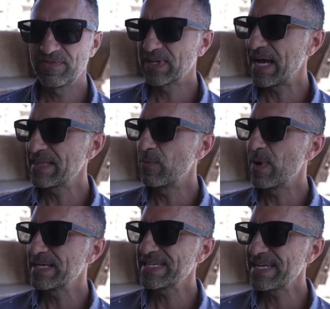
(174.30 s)
of a god that
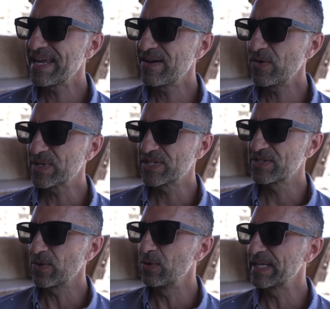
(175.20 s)
was in here was
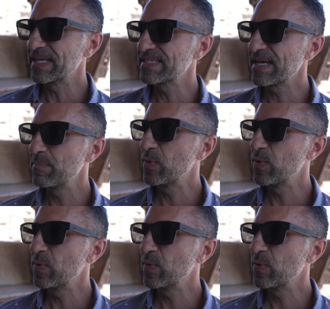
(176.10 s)
stolen at some